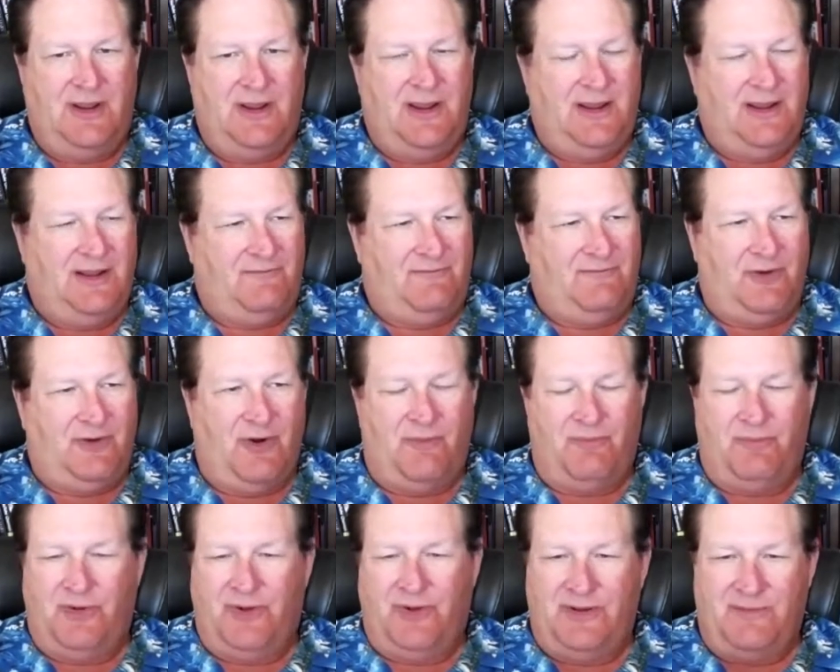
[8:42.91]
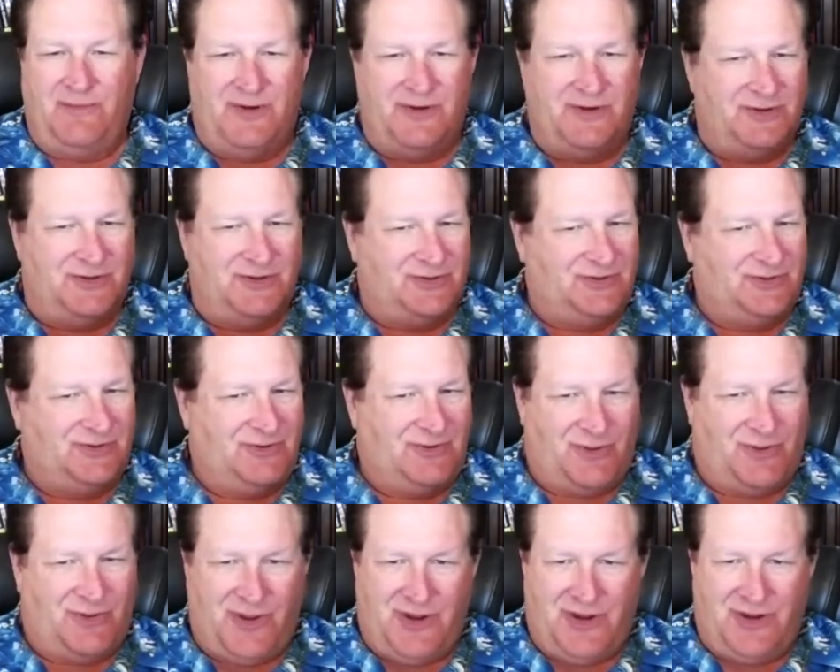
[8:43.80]
If you don't believe me, just
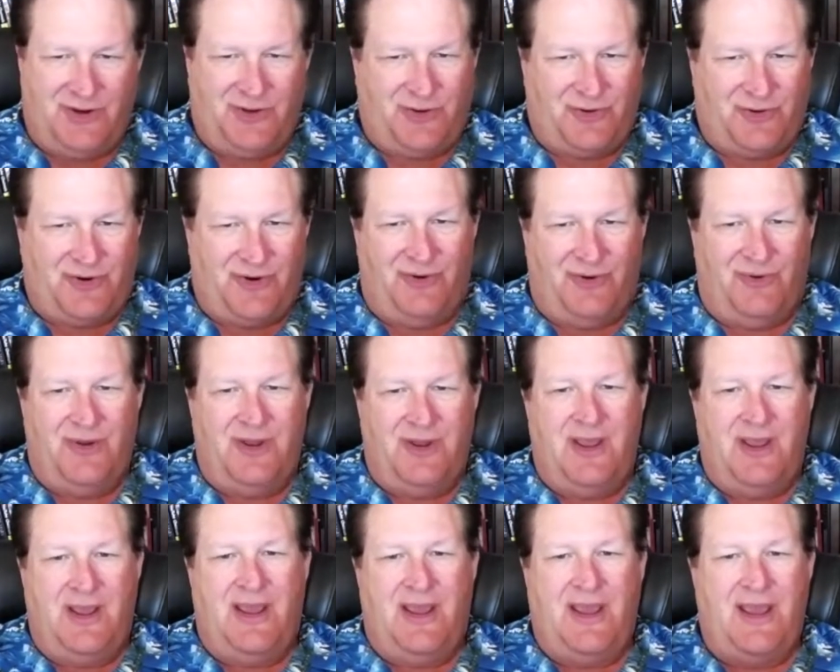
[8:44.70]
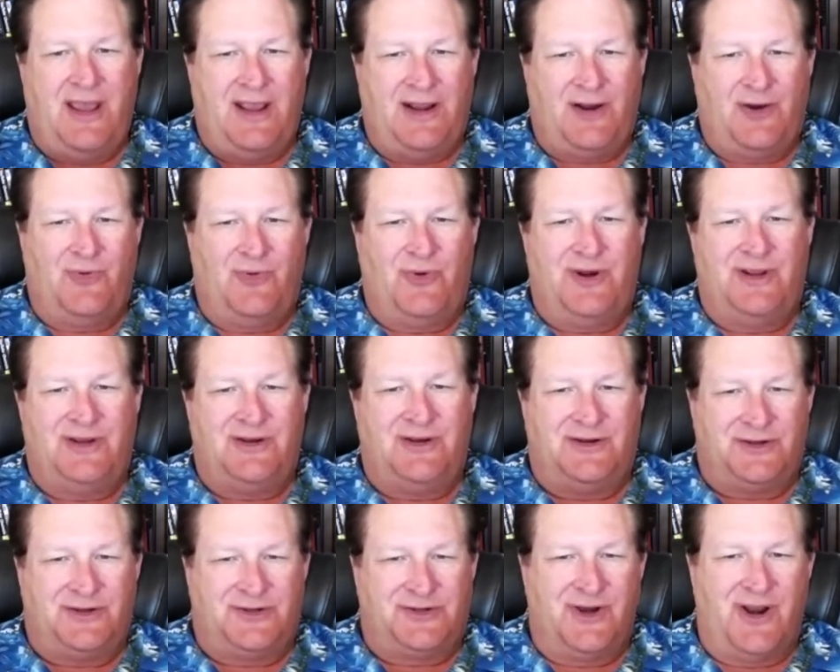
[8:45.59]
think it through. Equity
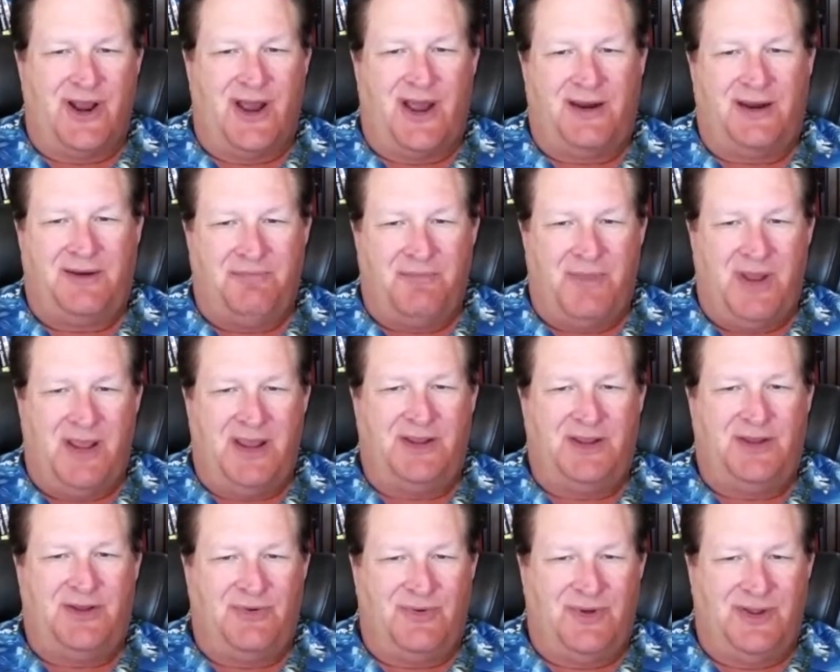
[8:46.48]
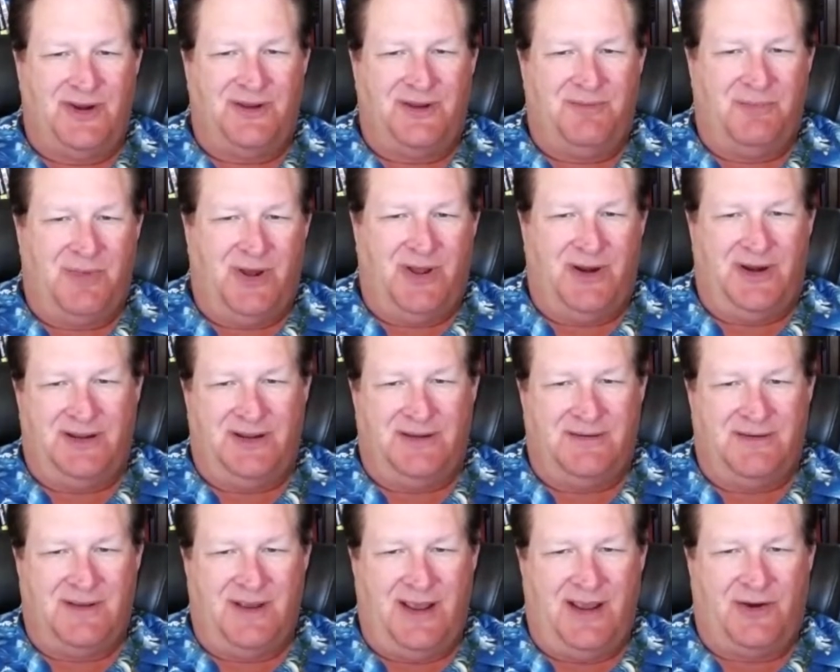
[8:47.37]
does not make you any money.
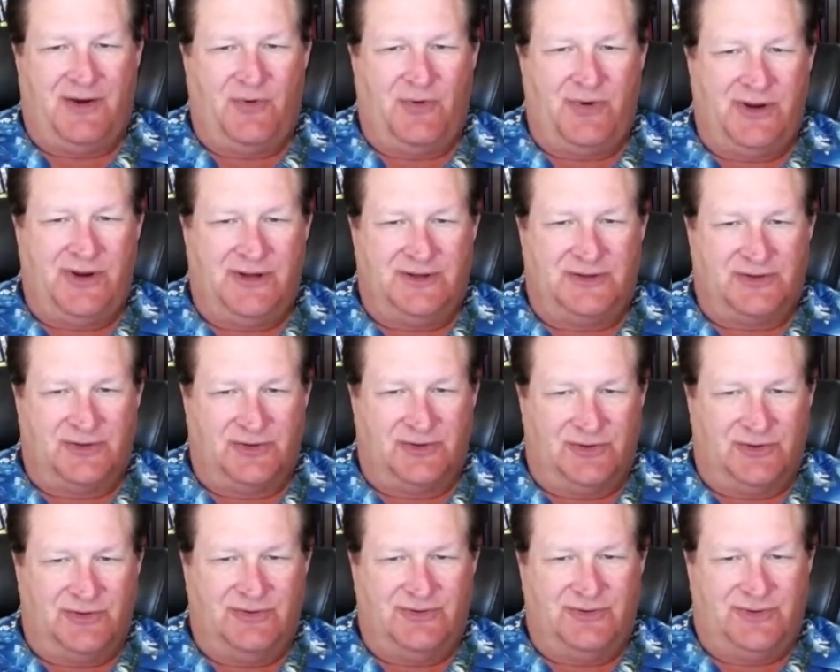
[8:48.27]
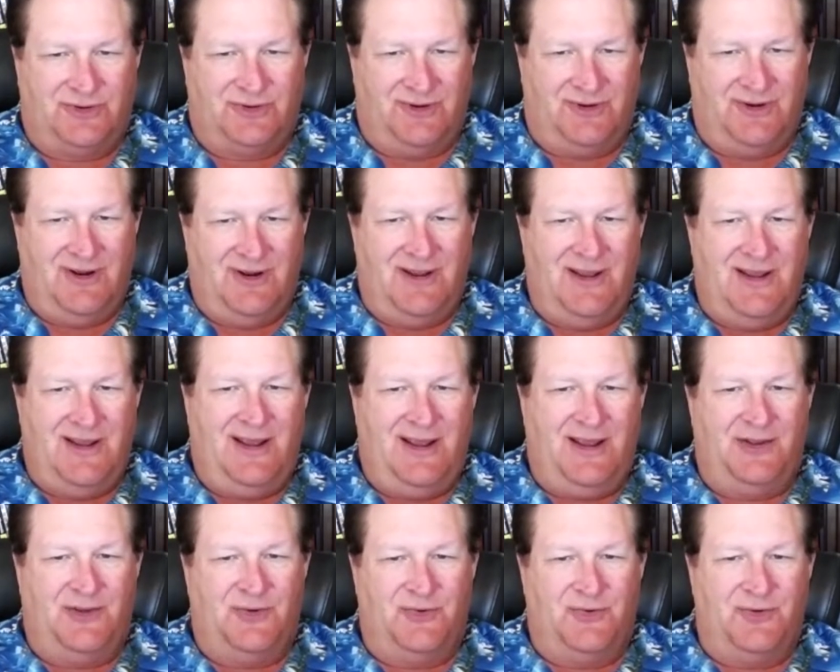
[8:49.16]
Equity is a loser.
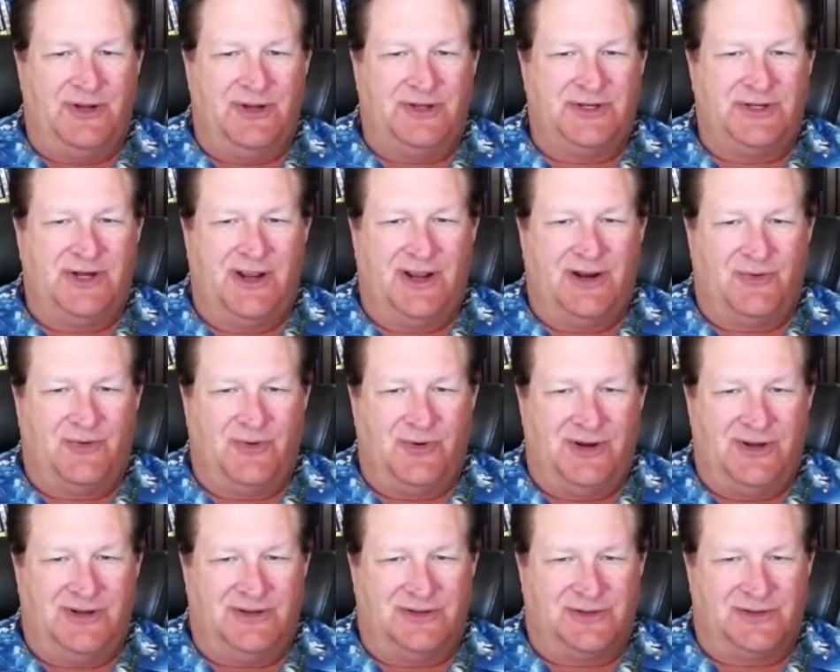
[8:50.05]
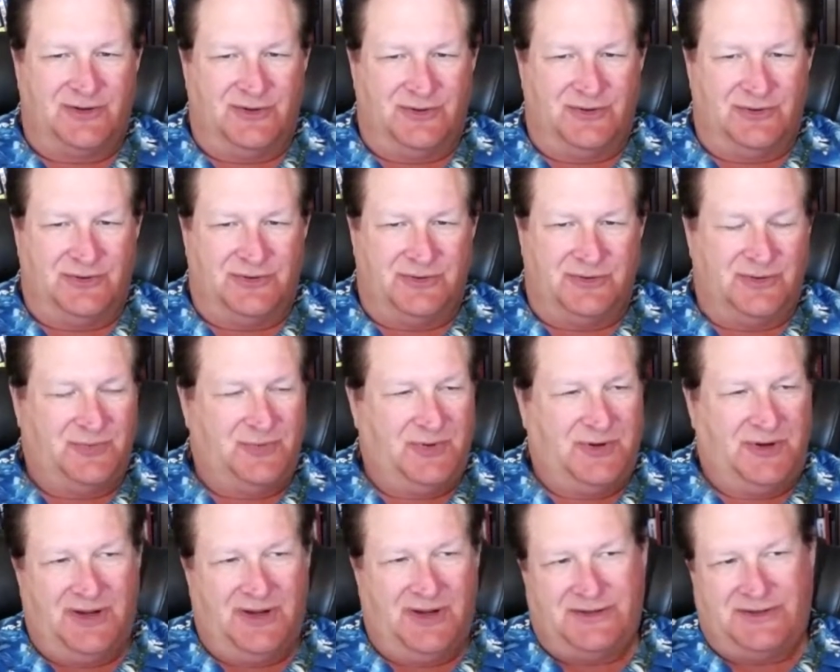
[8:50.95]
And the reason equity is a loser is
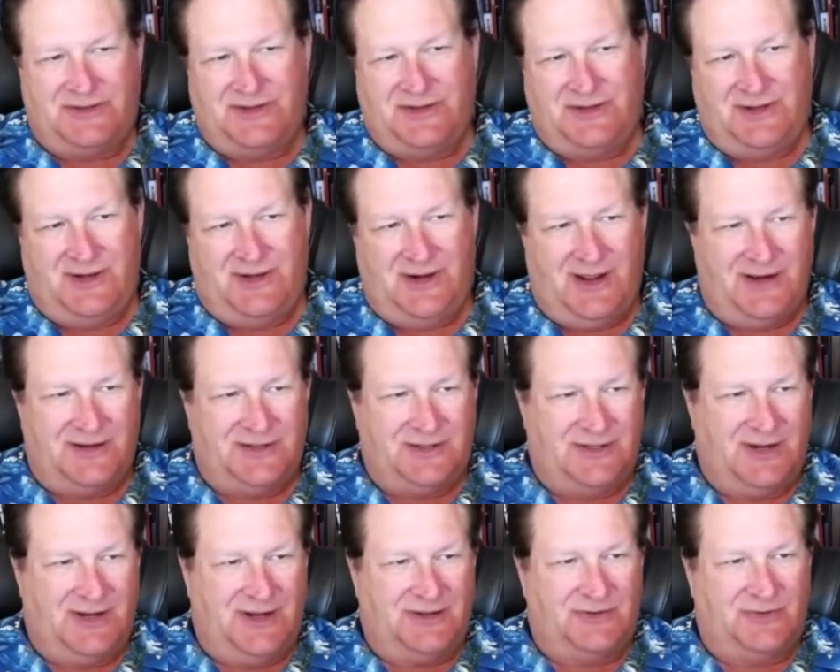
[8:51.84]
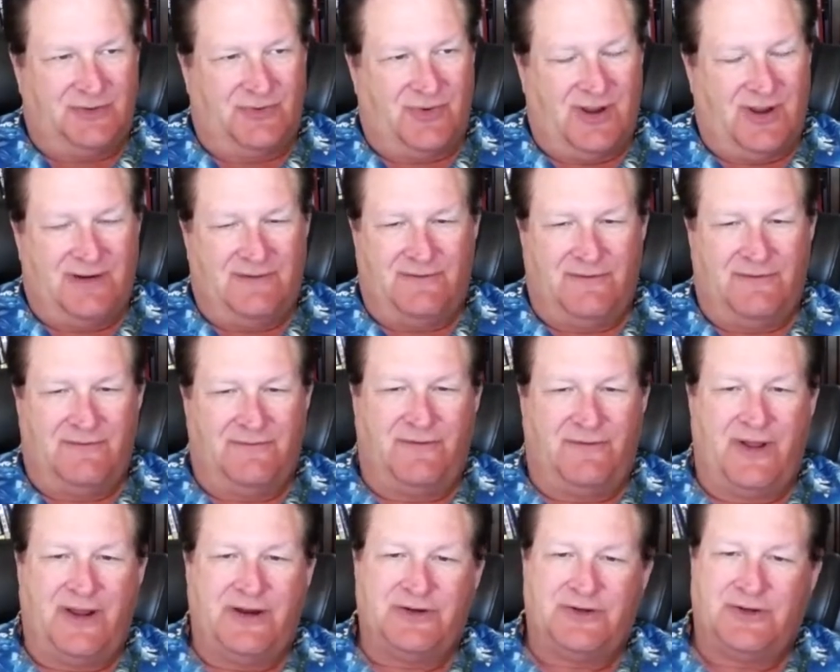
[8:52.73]
because in the United States, the rate of
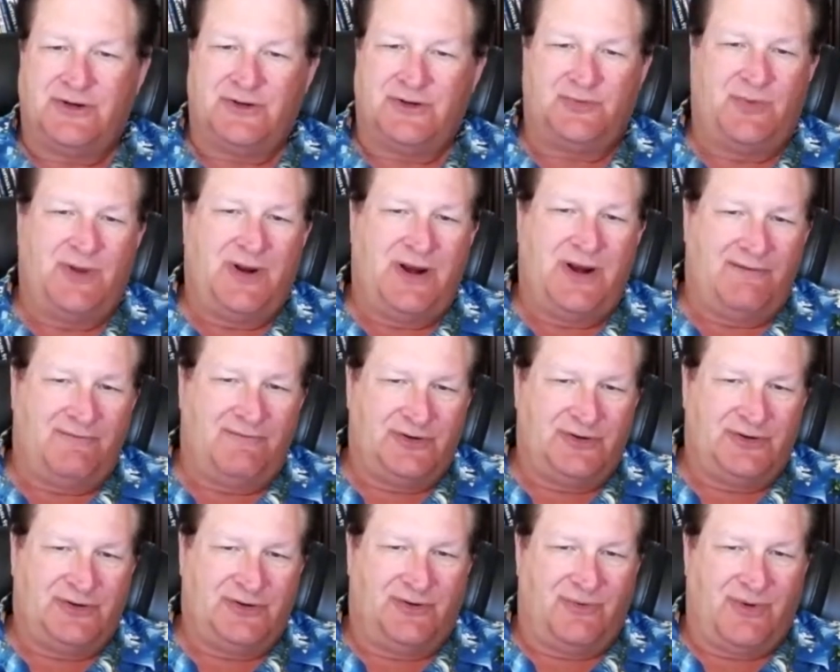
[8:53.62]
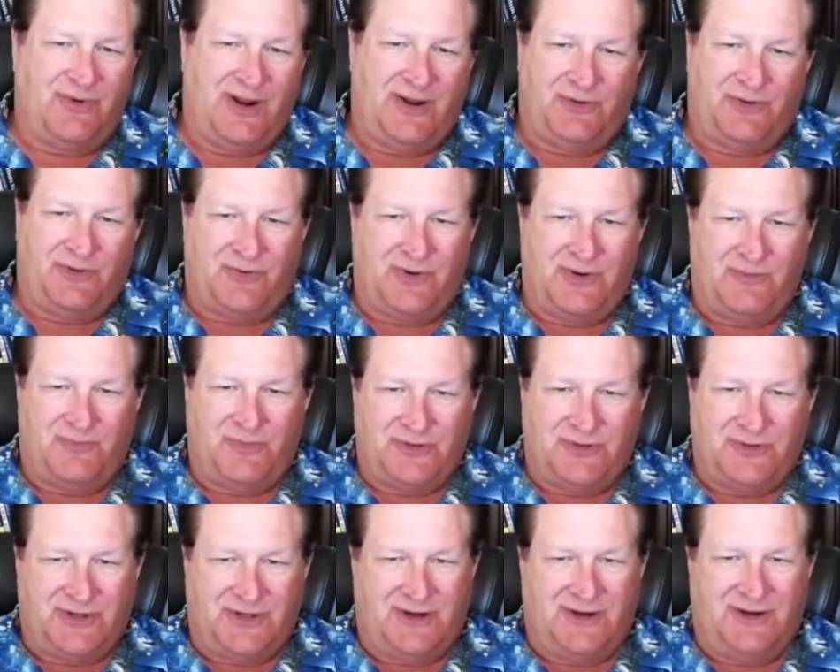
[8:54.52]
inflation has been averaging around 3%
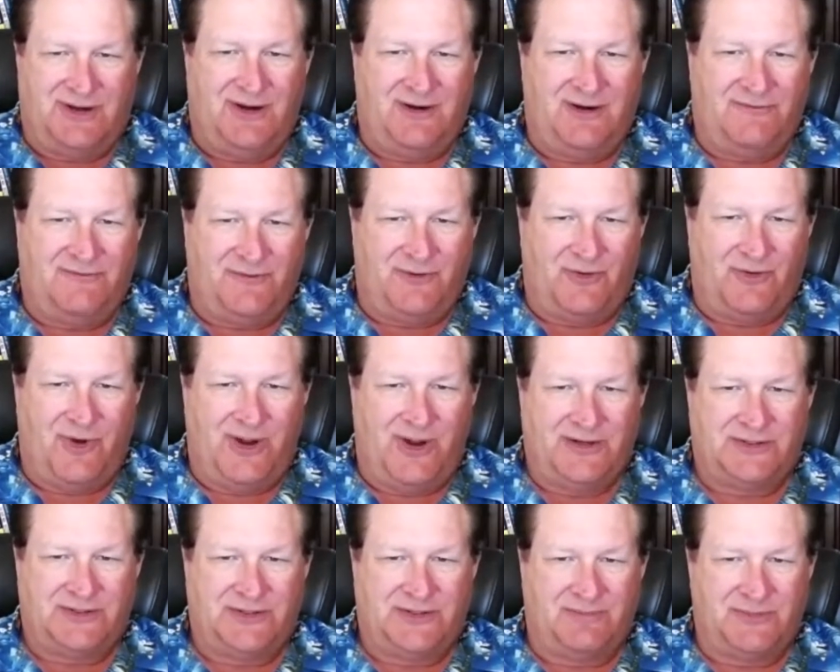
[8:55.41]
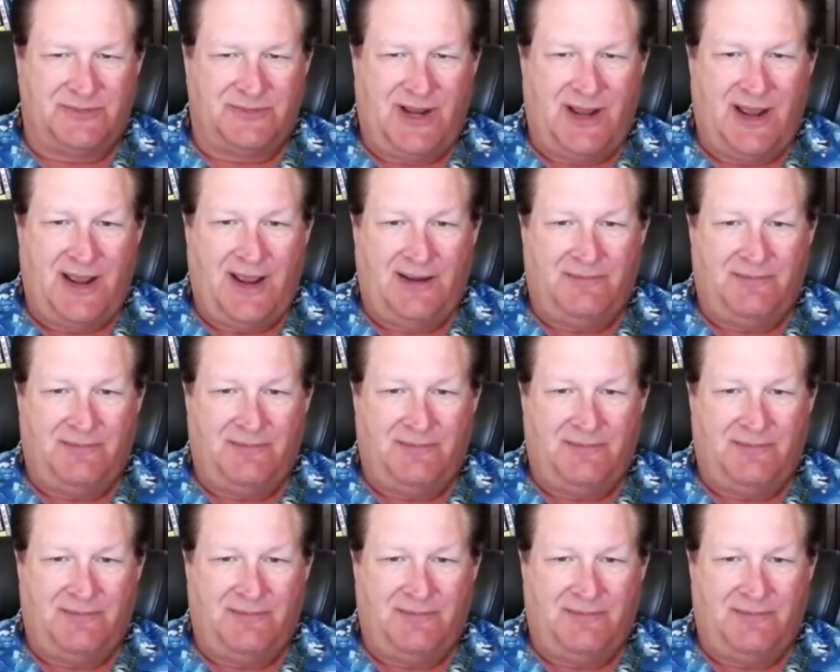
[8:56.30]
a year for quite some time.